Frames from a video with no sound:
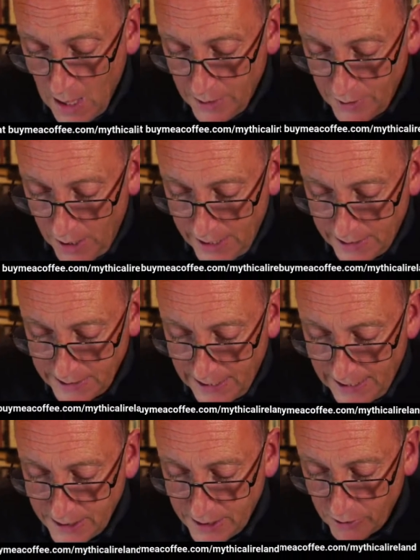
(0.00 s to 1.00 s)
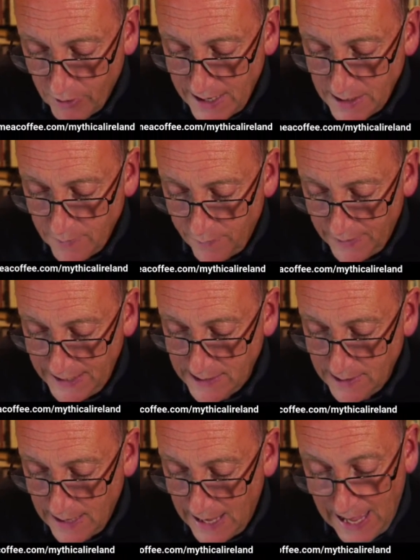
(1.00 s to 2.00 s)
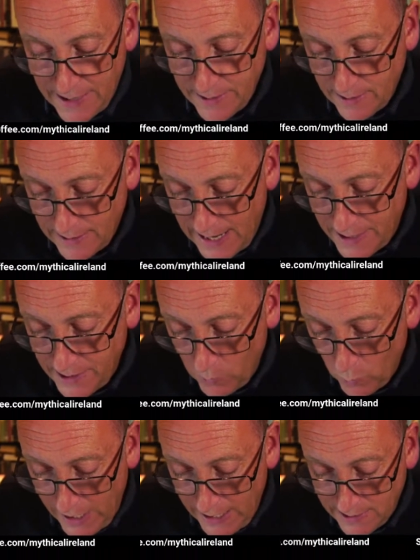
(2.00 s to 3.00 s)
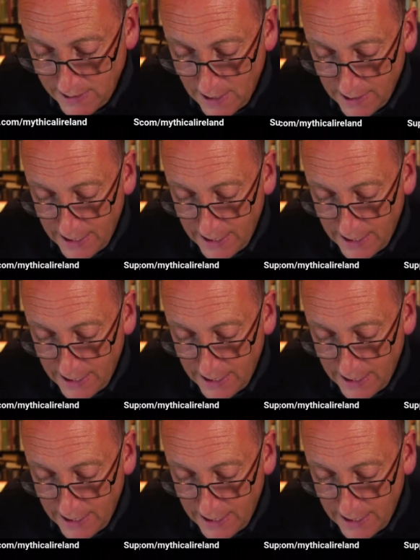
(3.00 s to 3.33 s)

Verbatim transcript: Niall collected a great fleet and, landing in Wales,